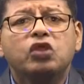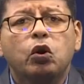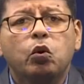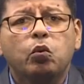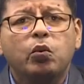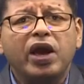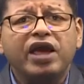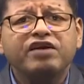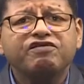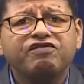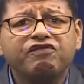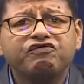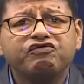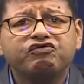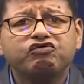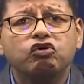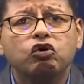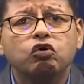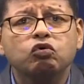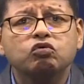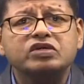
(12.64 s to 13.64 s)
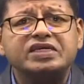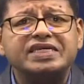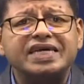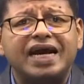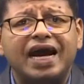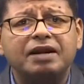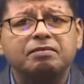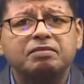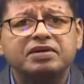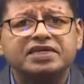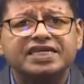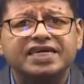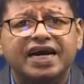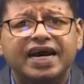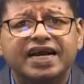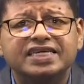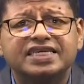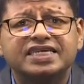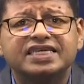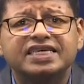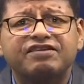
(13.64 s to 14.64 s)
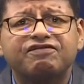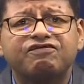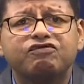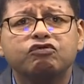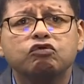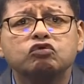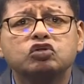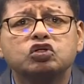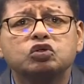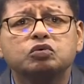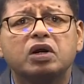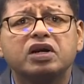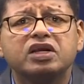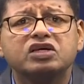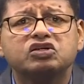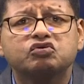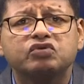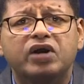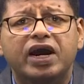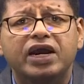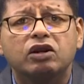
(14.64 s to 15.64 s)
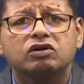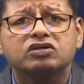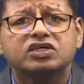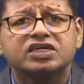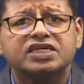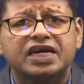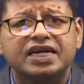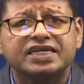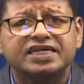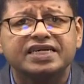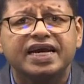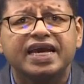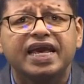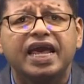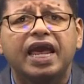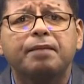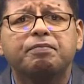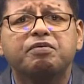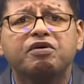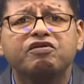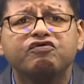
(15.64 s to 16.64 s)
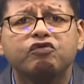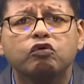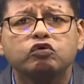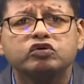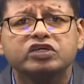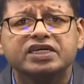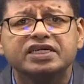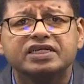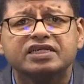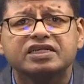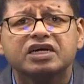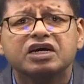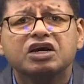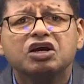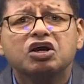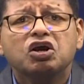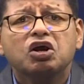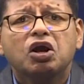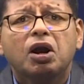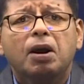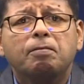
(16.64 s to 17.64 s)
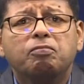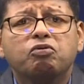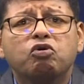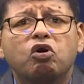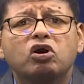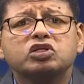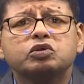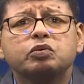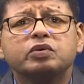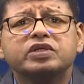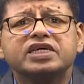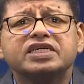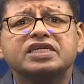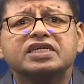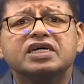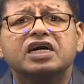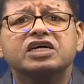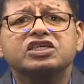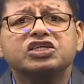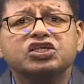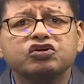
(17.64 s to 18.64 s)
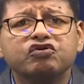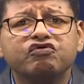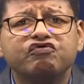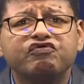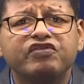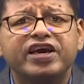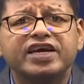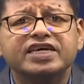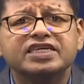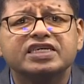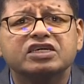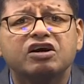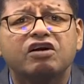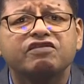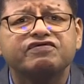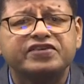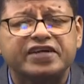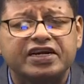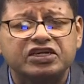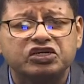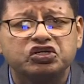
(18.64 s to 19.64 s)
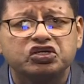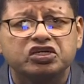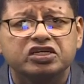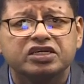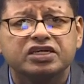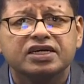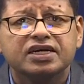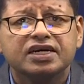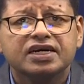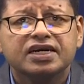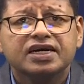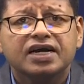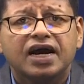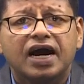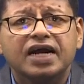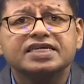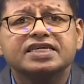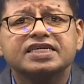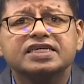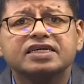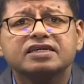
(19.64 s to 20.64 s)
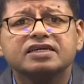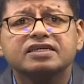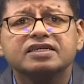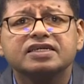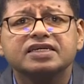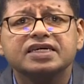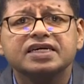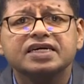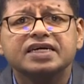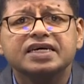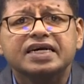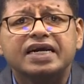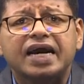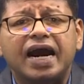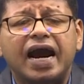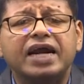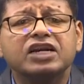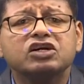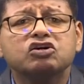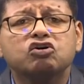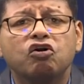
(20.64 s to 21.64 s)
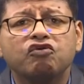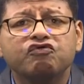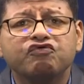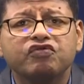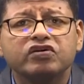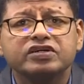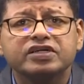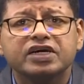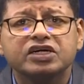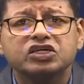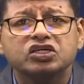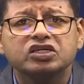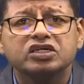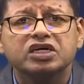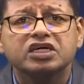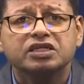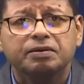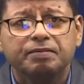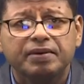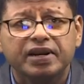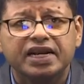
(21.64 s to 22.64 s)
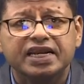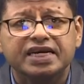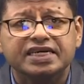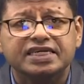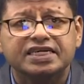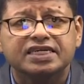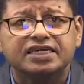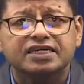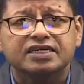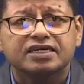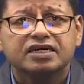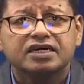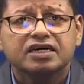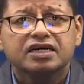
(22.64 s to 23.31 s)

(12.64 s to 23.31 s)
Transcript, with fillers: The wave of drones and missiles that flew toward Israel on Sunday, April 14th, brought with it a new phase of tension, uncertainty and confrontation in the Middle East.